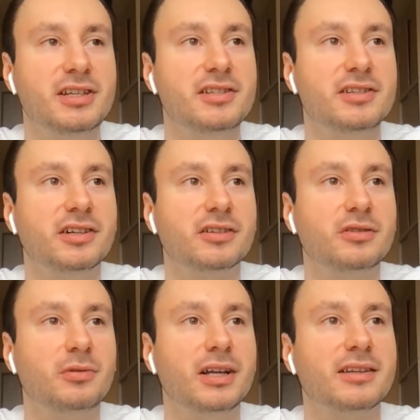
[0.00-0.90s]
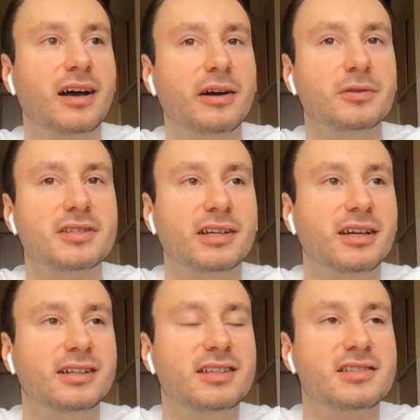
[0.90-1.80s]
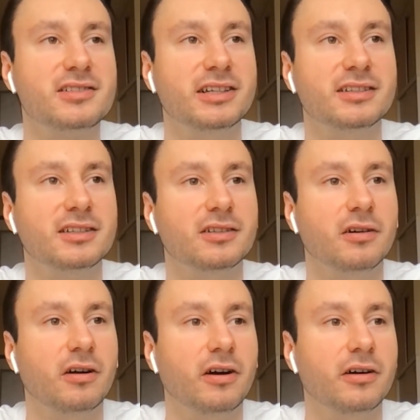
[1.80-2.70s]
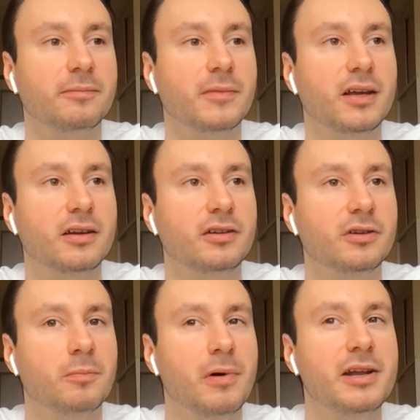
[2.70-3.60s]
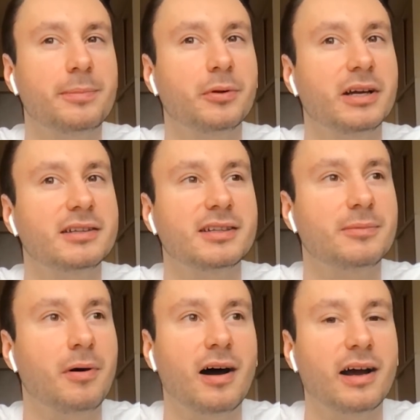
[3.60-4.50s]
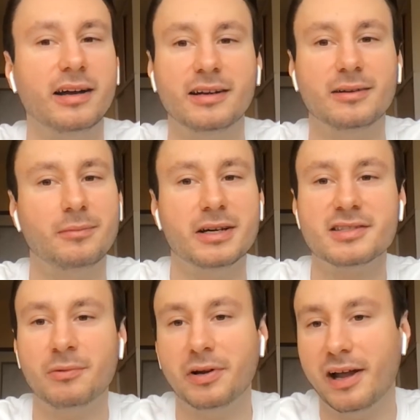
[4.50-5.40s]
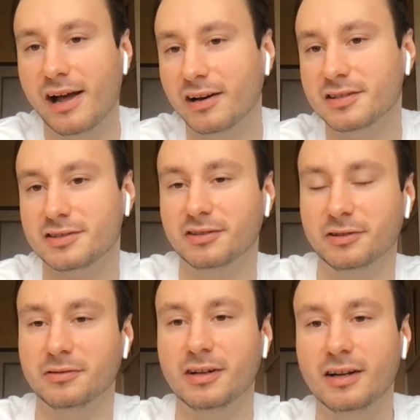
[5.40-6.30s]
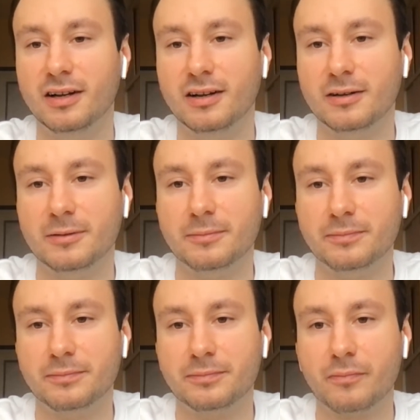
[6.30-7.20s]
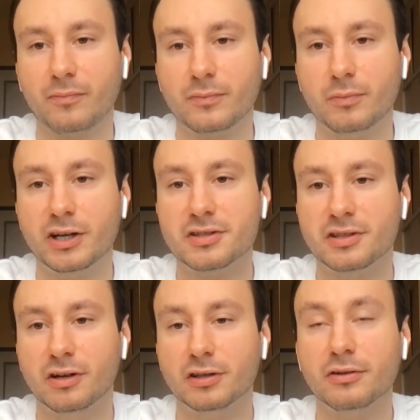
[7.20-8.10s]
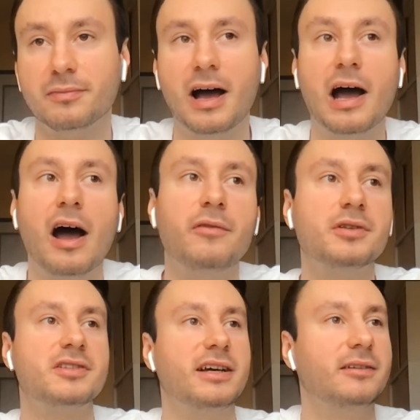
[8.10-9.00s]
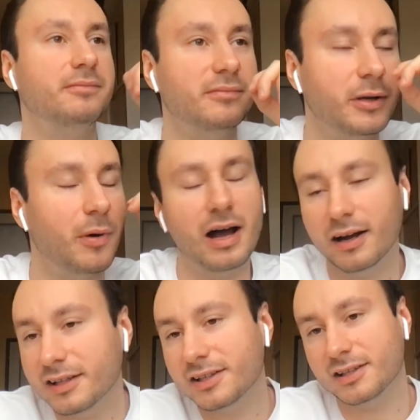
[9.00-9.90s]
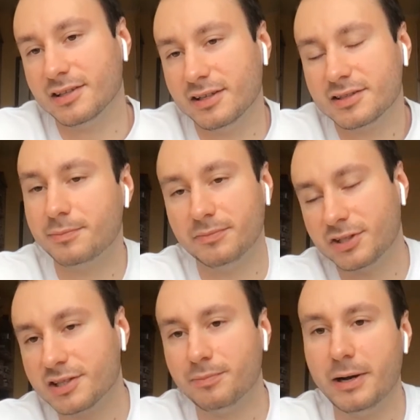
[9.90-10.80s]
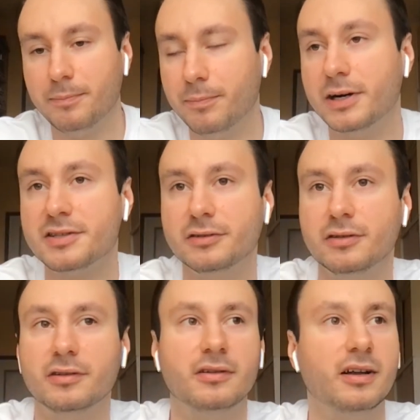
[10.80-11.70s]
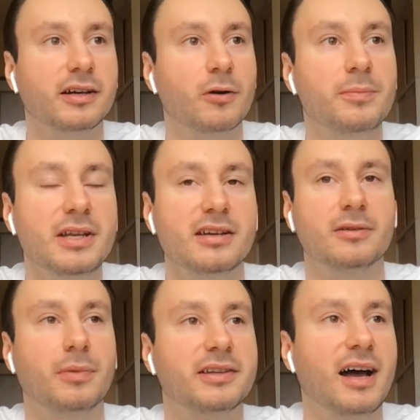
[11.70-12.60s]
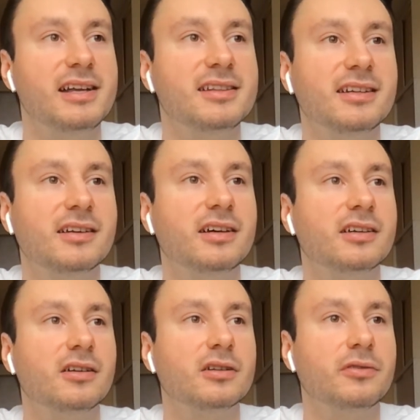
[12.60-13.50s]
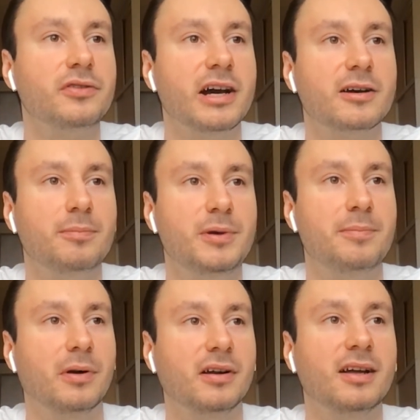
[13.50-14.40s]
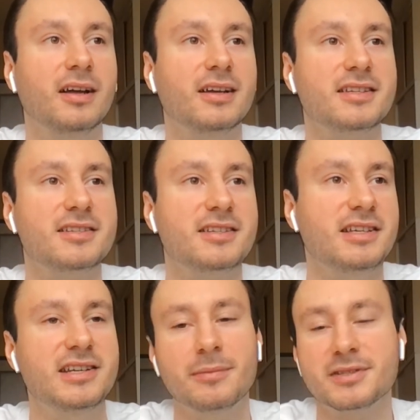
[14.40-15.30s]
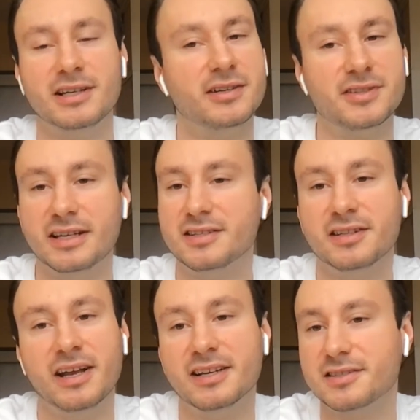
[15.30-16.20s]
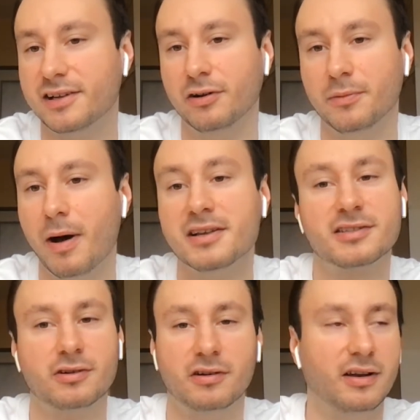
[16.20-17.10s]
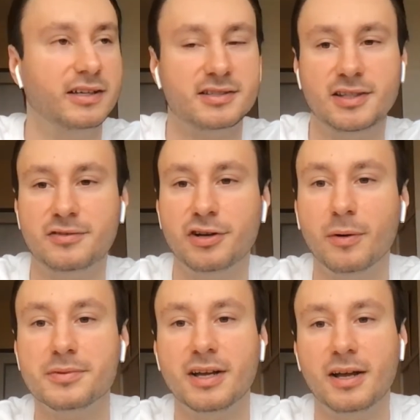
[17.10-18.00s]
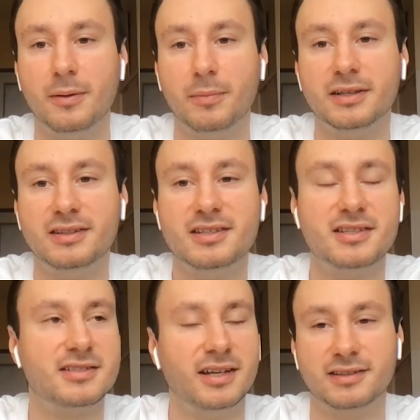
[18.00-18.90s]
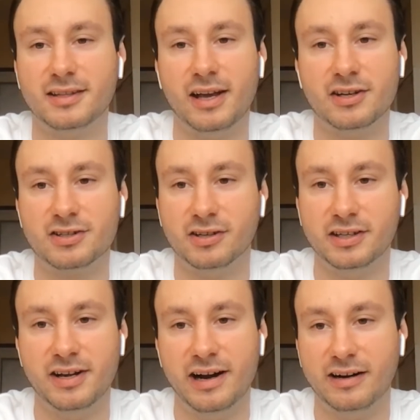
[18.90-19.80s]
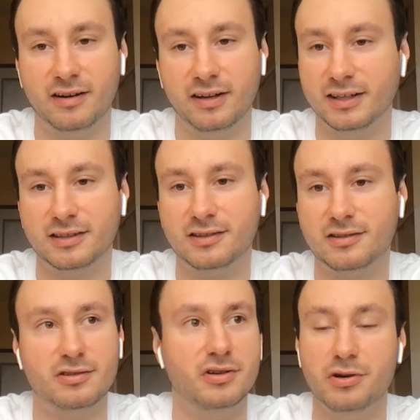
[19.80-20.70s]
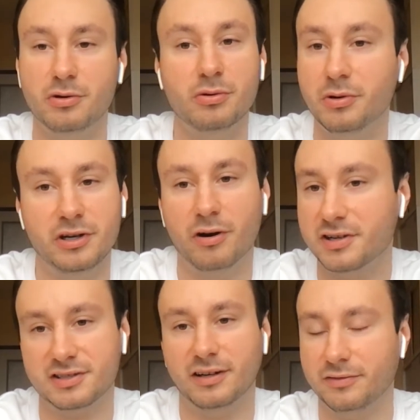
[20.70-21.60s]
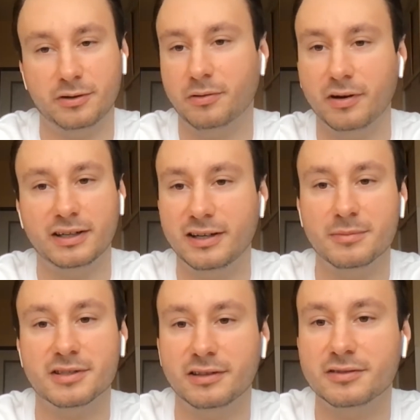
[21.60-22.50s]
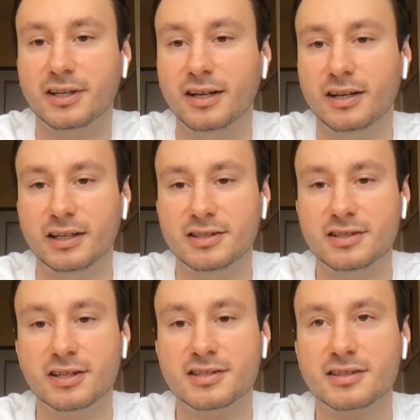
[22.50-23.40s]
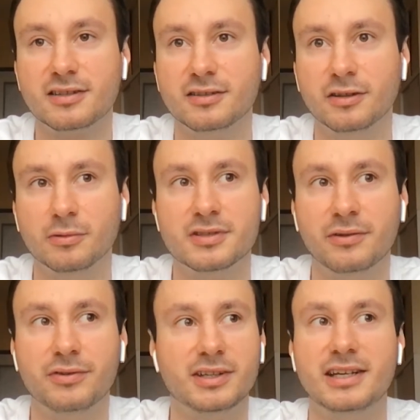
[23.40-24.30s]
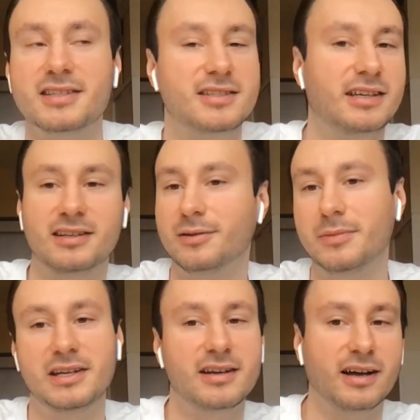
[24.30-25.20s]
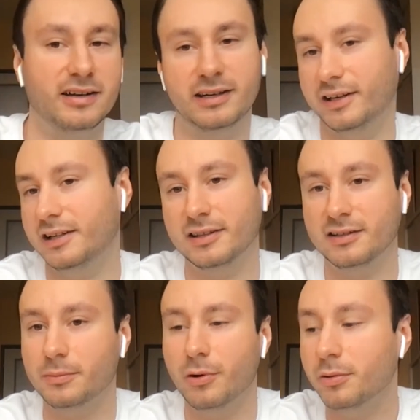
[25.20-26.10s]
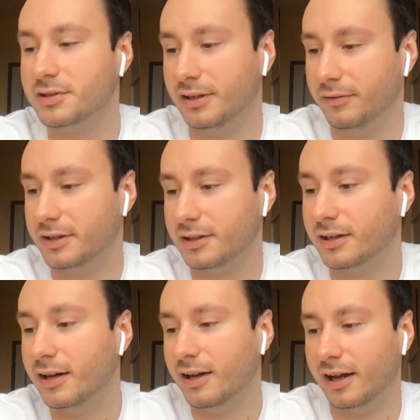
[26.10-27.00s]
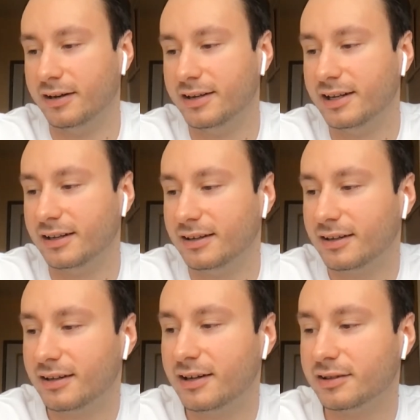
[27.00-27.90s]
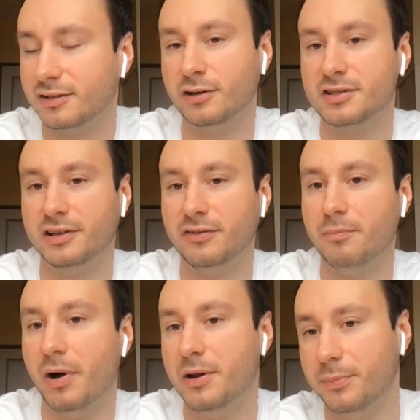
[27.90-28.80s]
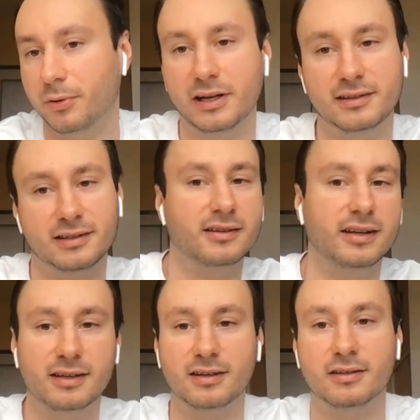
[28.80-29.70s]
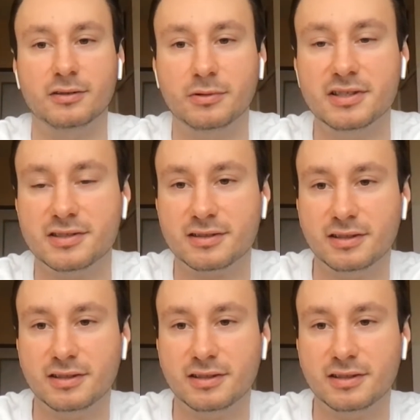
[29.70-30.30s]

easier to get, I would say, like distracted or, you know, manipulated by someone else, you know. Because a lot of, I would say, I think it's just my personal like opinion, but I think like a lot of young people see themselves as the next Elon Musk or like Steve Jobs, but this is not actually their like through yourself, you know, like themselves. It's just, you know, something they see in the media, they read in the books and everything, and they get yourself manipulated, like, into this